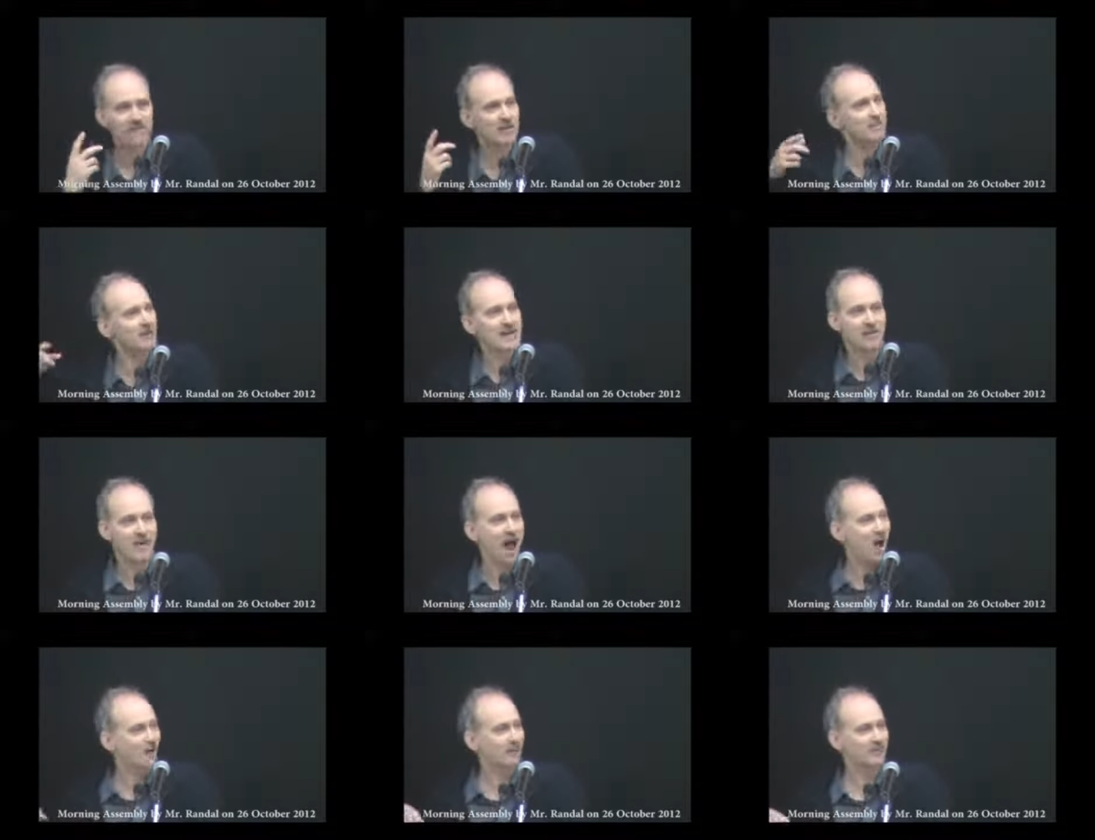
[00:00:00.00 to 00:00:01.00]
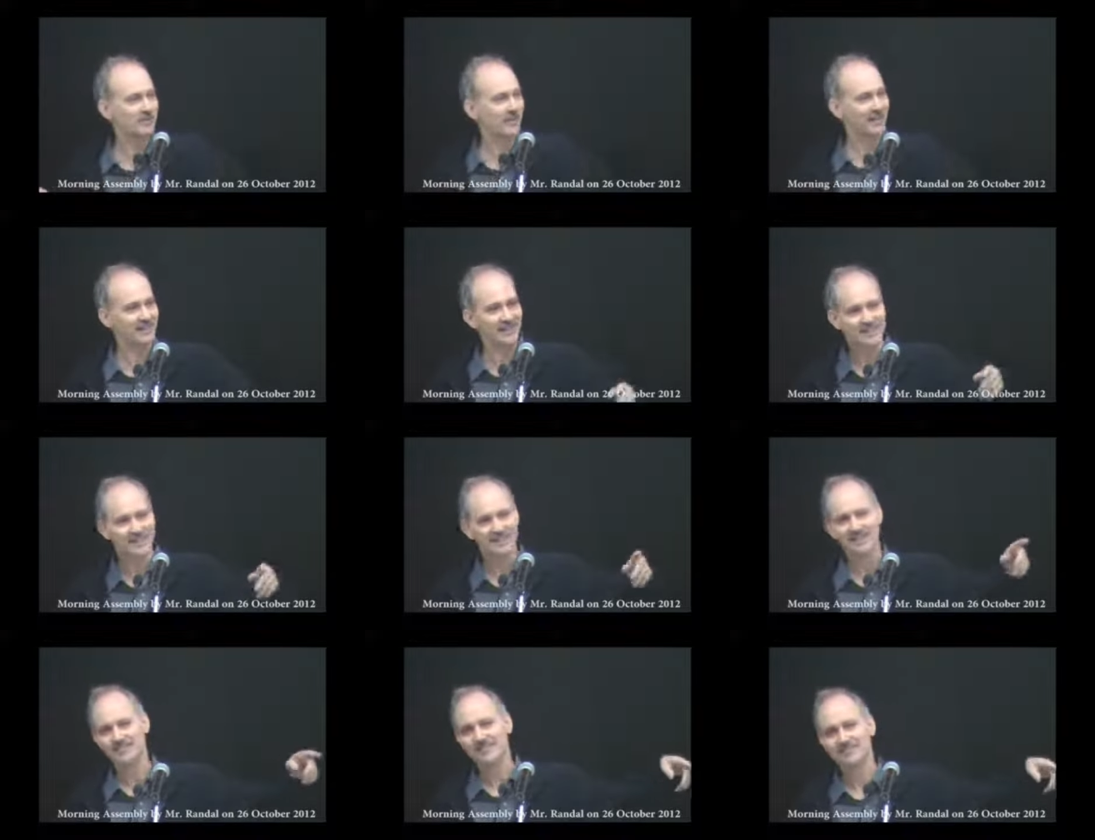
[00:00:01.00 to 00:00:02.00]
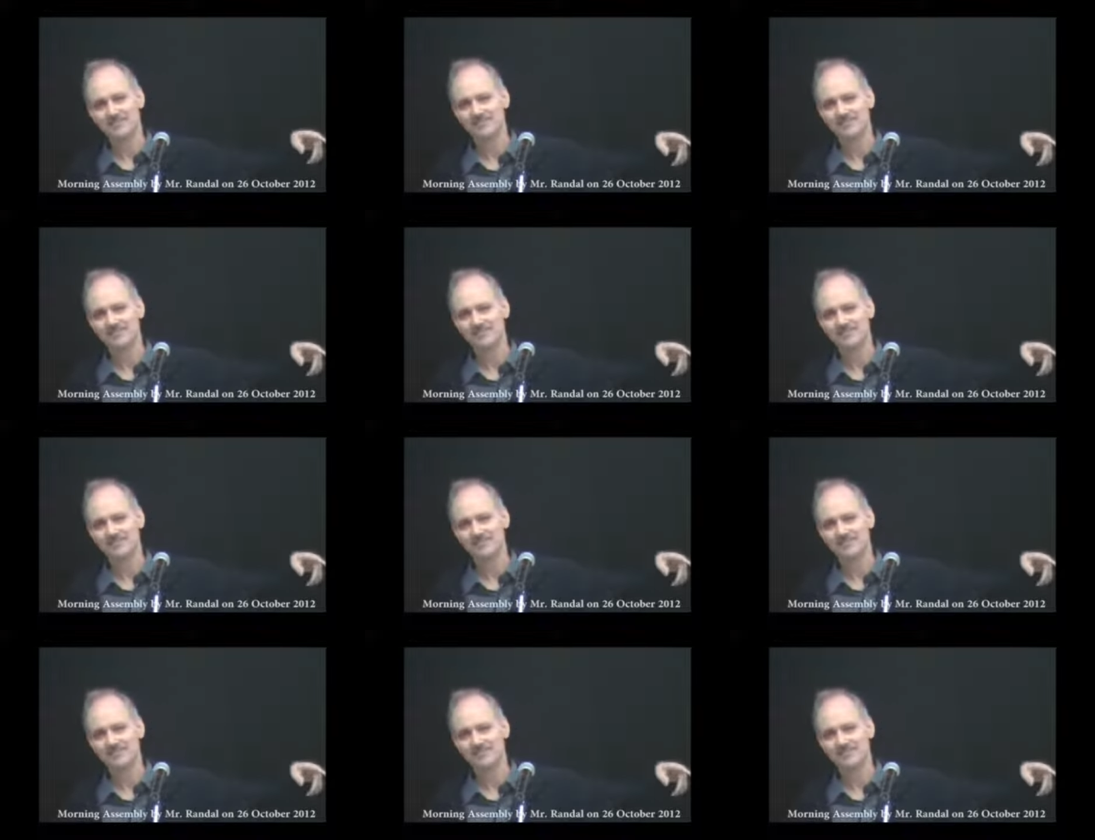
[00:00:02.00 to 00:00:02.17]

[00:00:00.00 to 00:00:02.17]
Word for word: Everybody around him said,